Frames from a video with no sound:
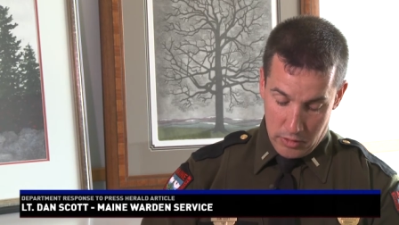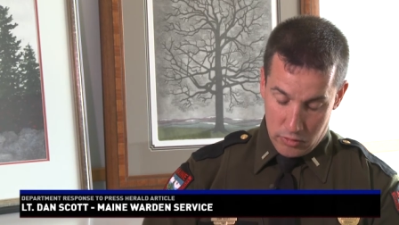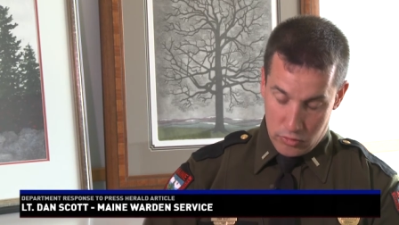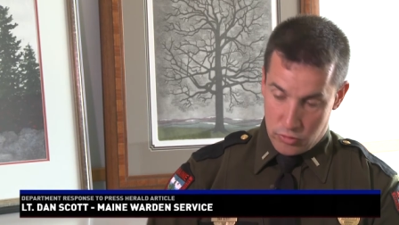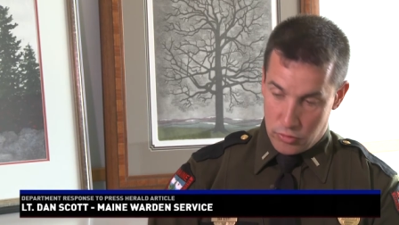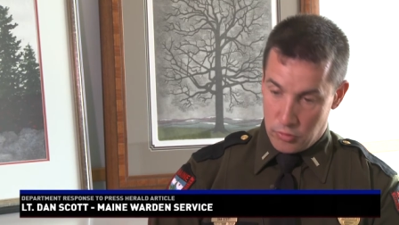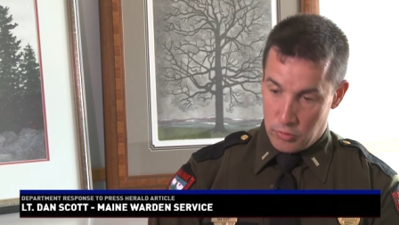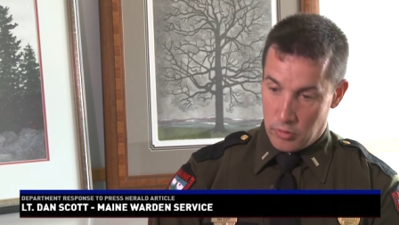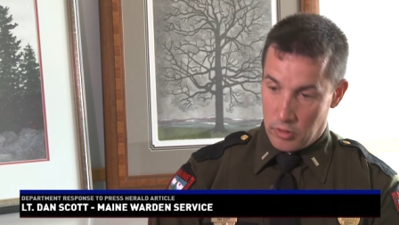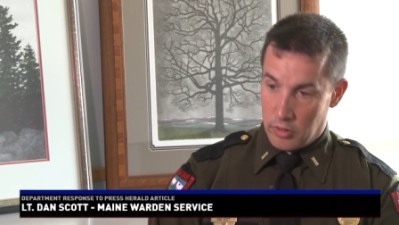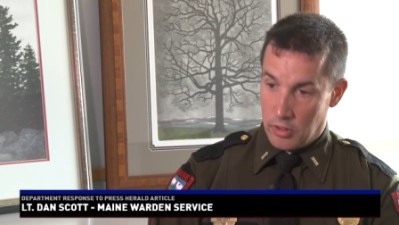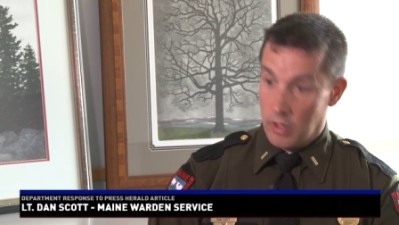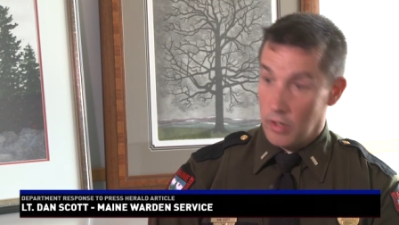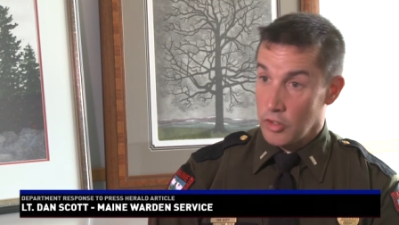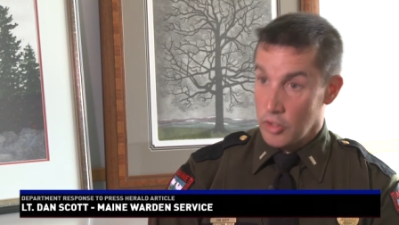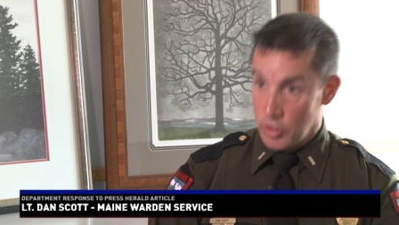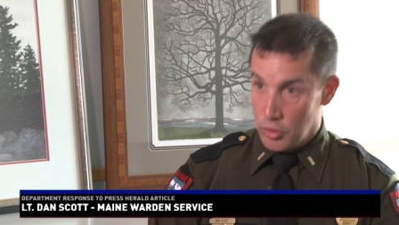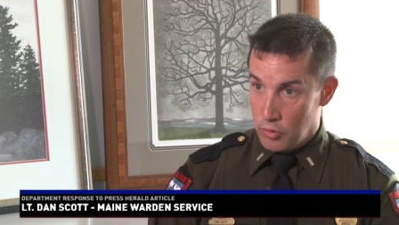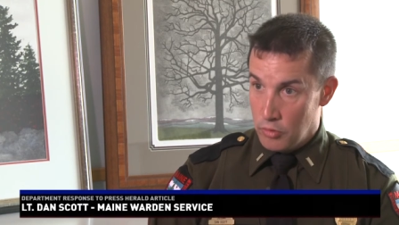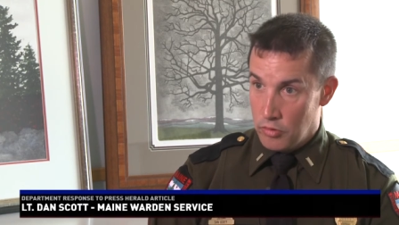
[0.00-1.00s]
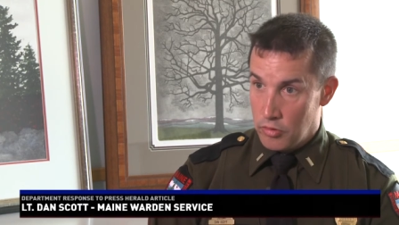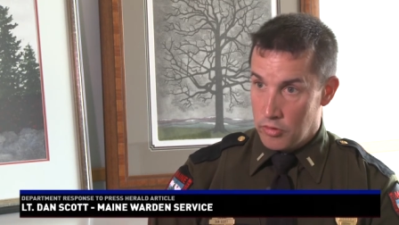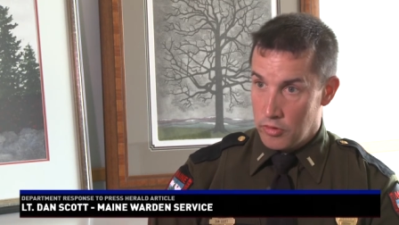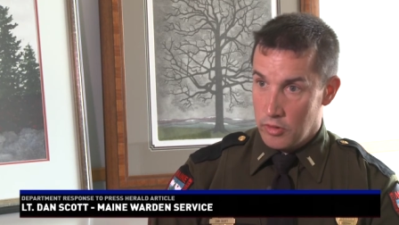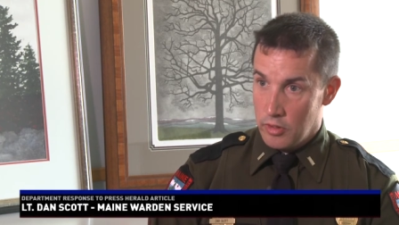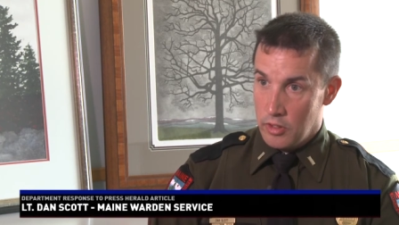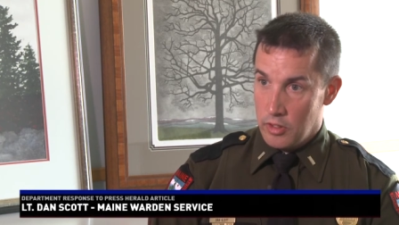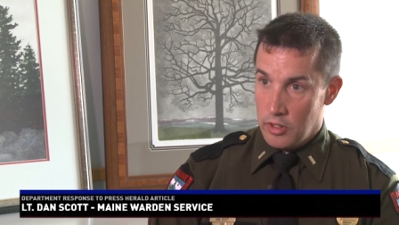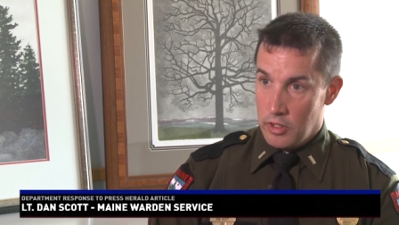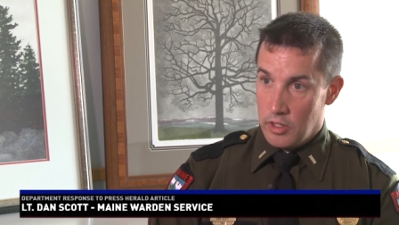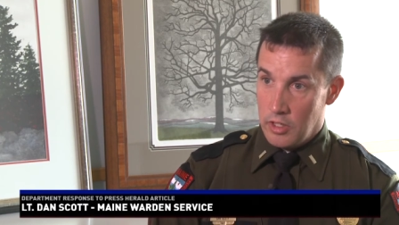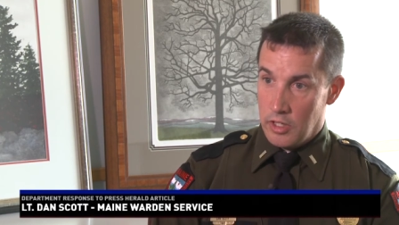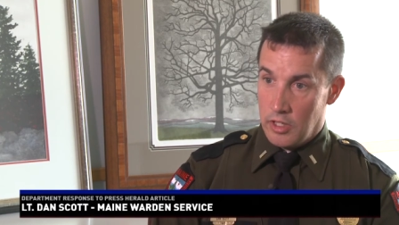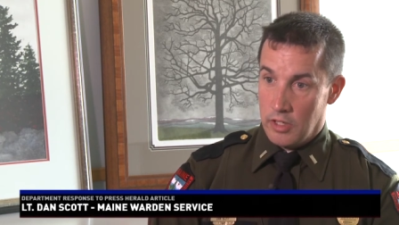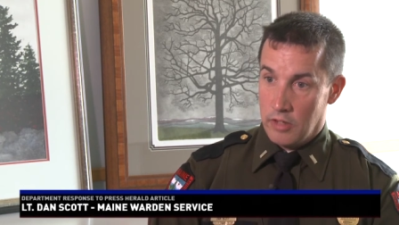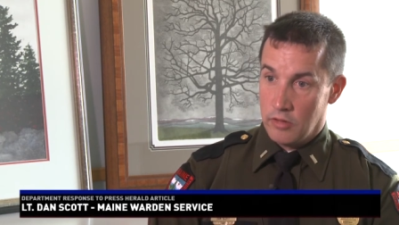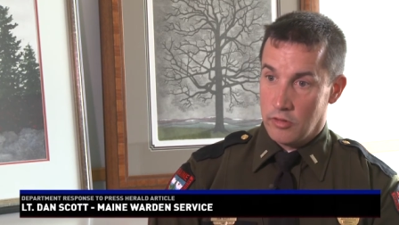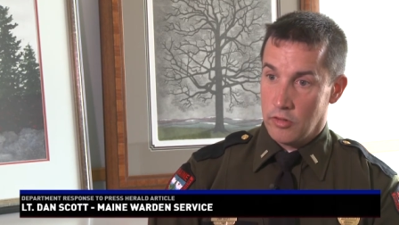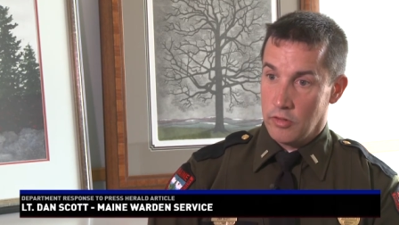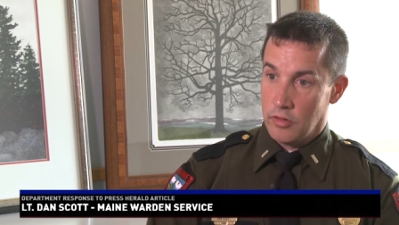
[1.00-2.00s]
to our youth
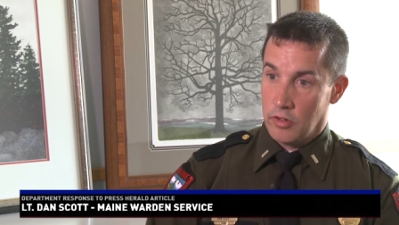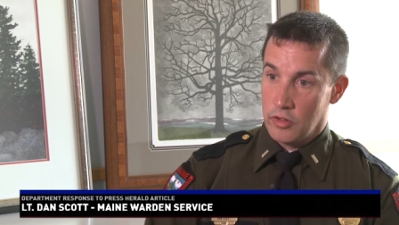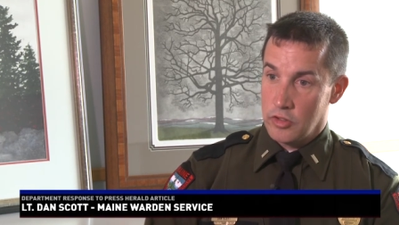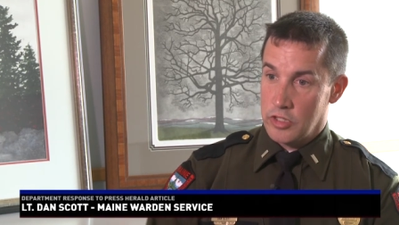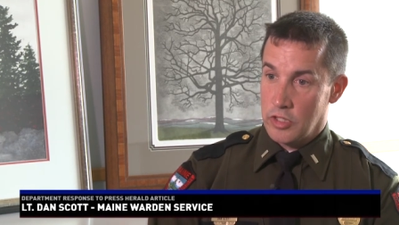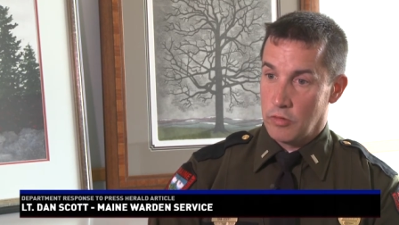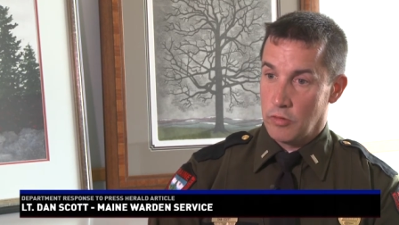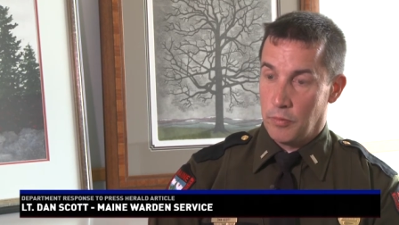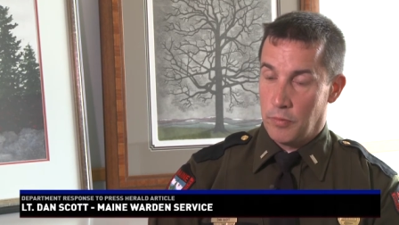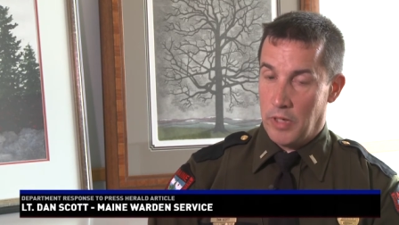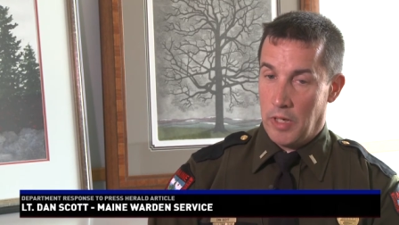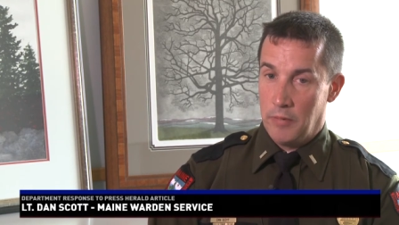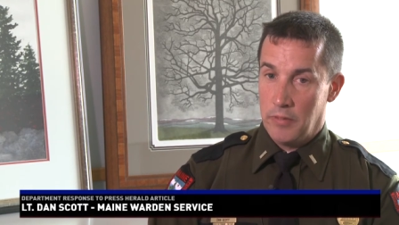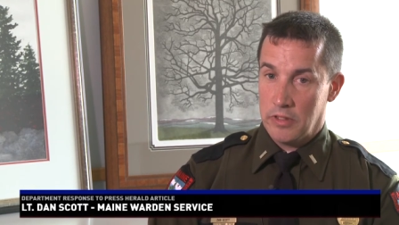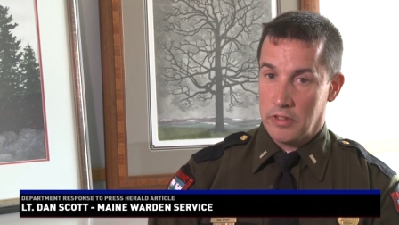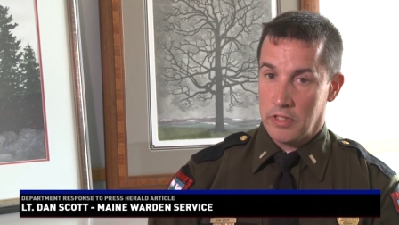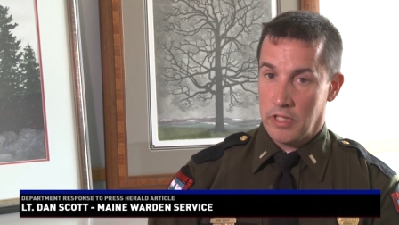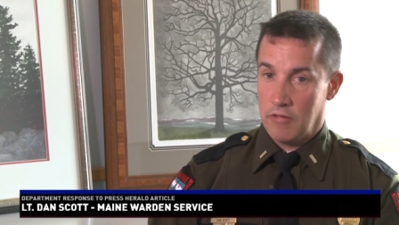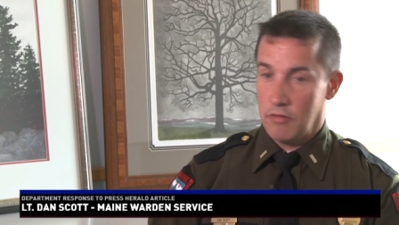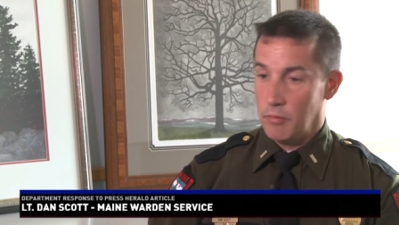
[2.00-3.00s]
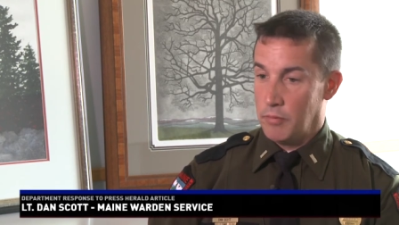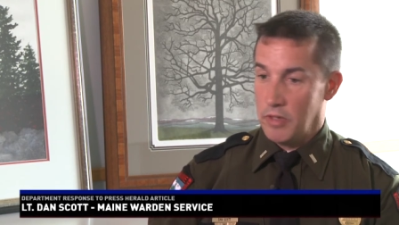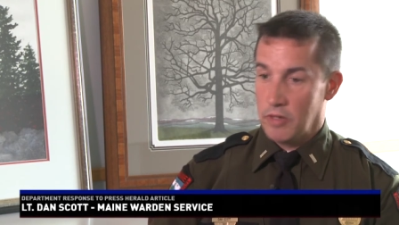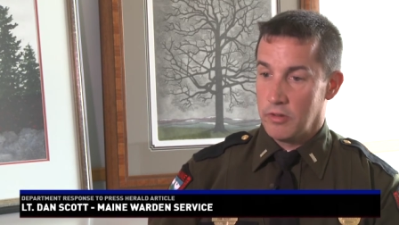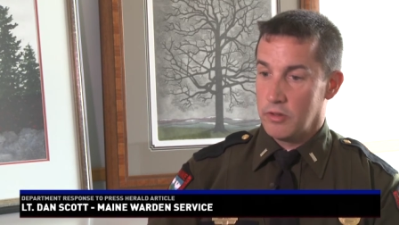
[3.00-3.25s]
and to our general public to have a better